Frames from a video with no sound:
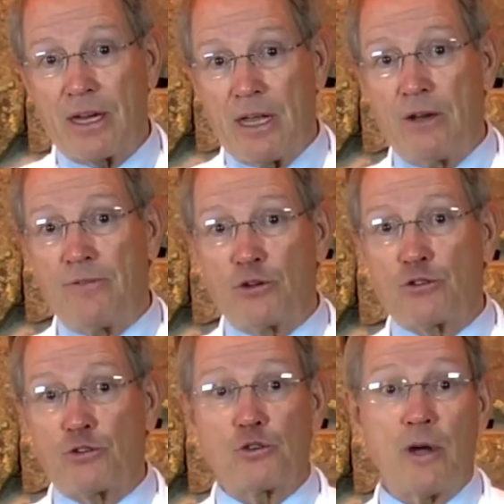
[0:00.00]
that
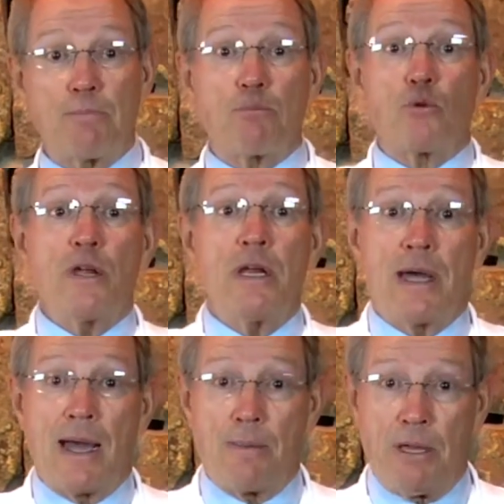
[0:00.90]
individuals who had
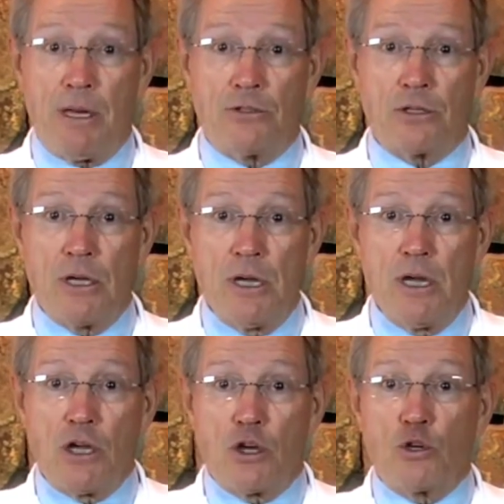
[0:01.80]
pre-diabetes
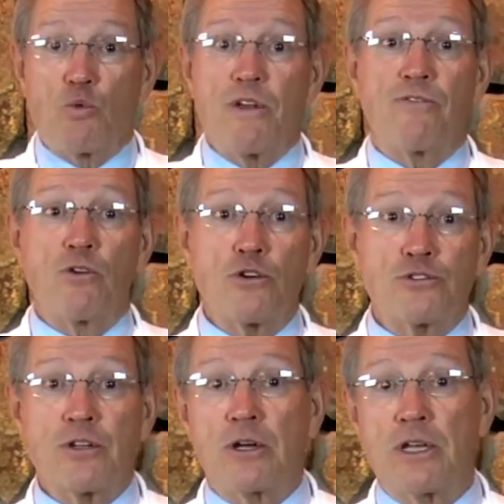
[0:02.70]
could
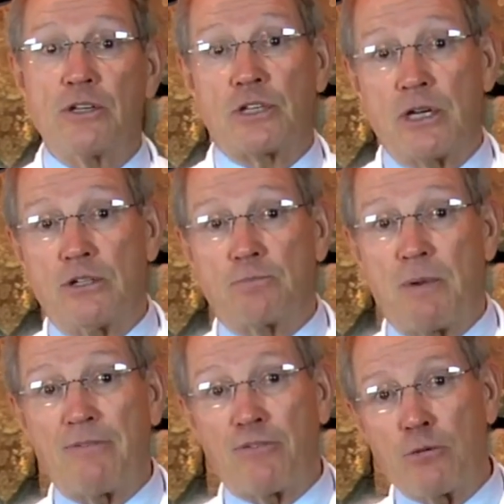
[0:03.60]
reverse their disease
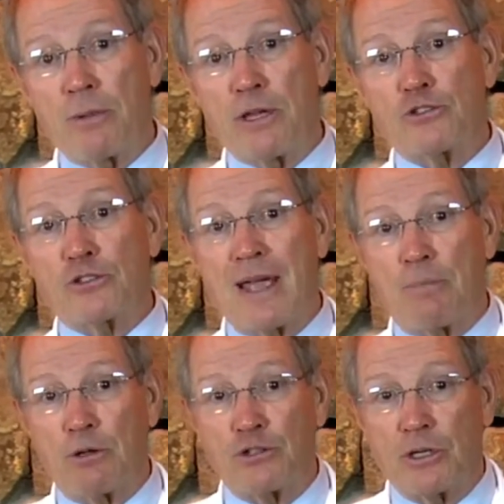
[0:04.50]
by firmly
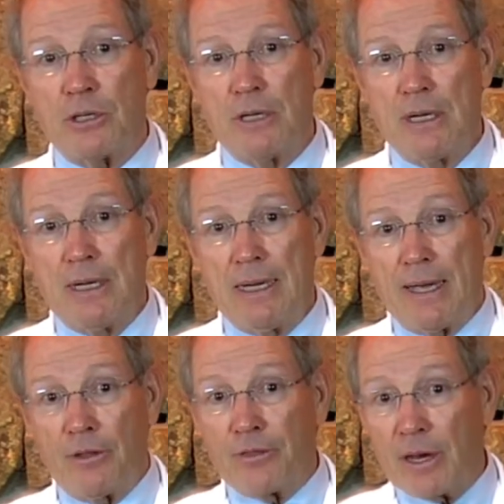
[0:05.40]
establishing
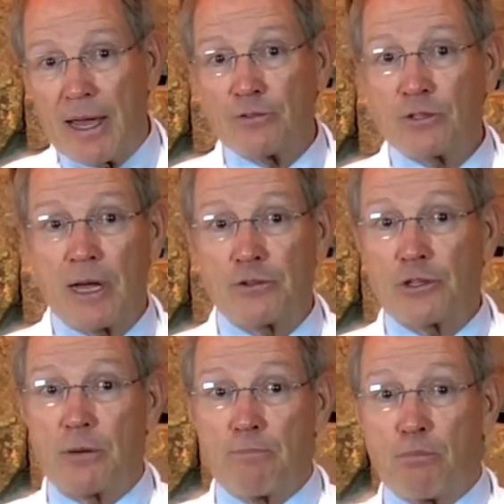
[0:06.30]
healthy
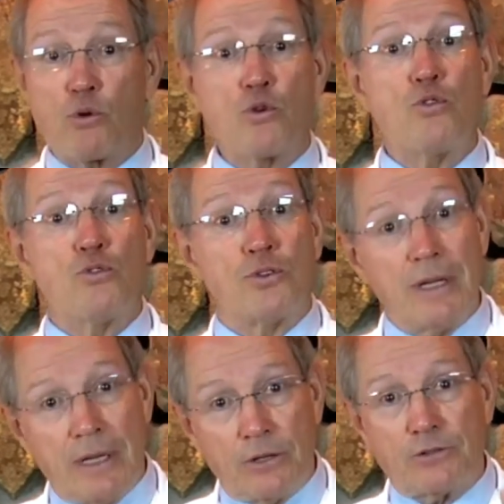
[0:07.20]
lifestyles that
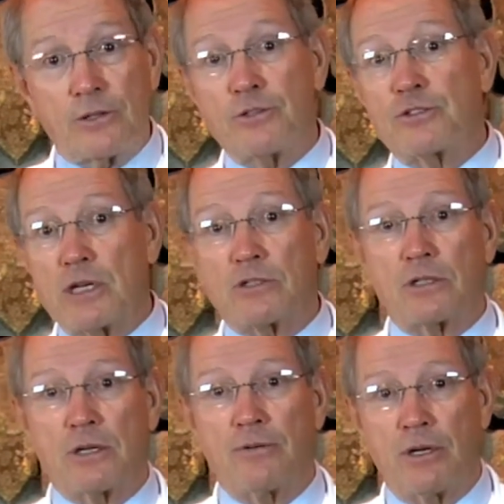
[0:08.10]
improved insulin
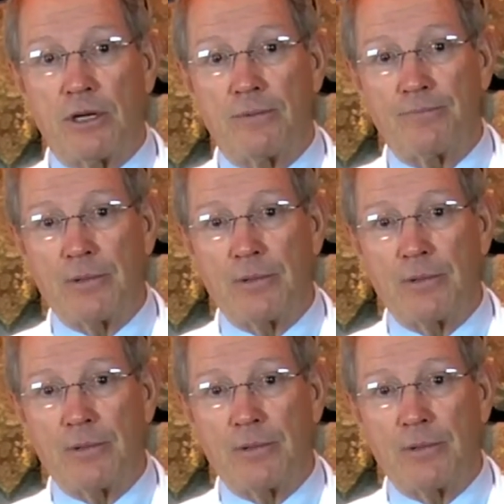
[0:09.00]
sensitivity.